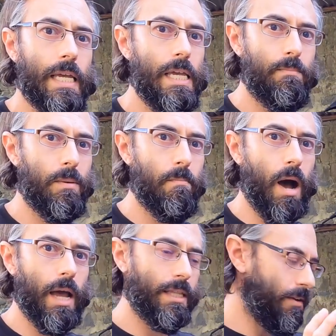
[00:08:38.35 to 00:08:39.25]
Keep in
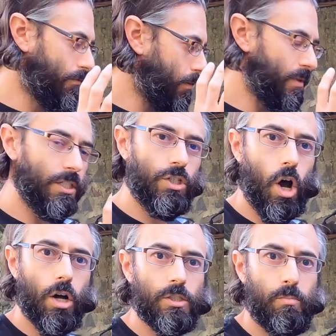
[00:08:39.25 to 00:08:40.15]
mind that from the
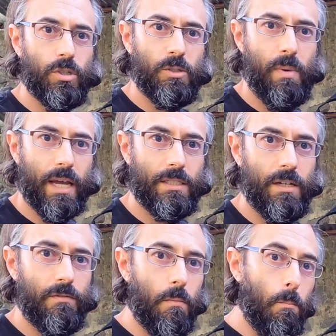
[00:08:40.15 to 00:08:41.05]
dog's
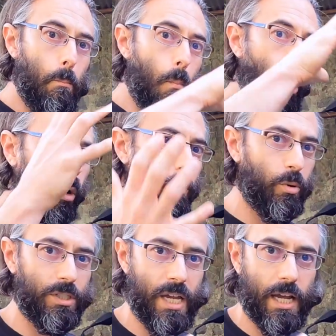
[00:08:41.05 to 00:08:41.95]
perspective, more
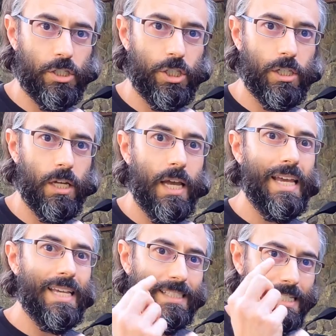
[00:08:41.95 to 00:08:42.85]
protection
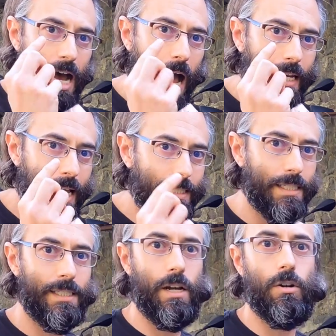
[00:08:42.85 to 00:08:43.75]
is not
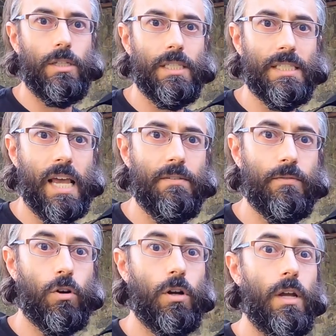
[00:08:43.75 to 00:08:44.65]
necessarily
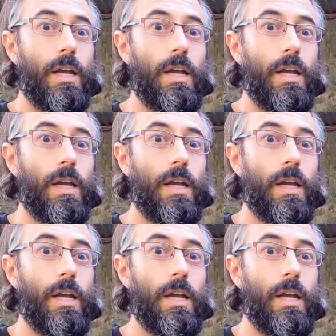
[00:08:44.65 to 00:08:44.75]
safer.